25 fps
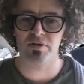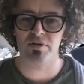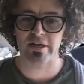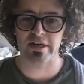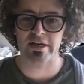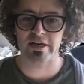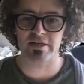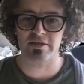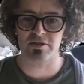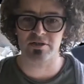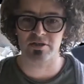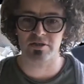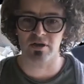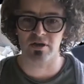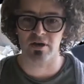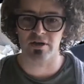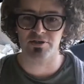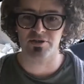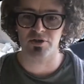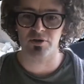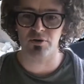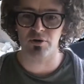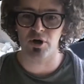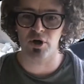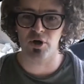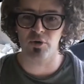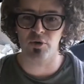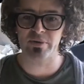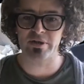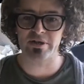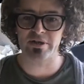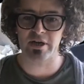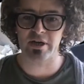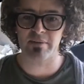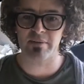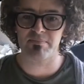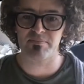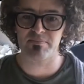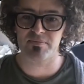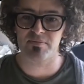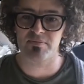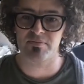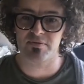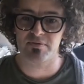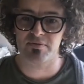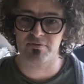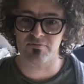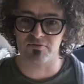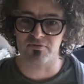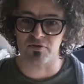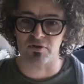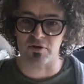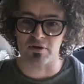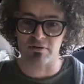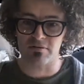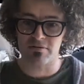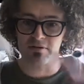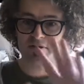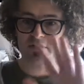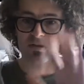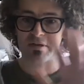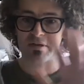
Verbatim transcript: has also opened up for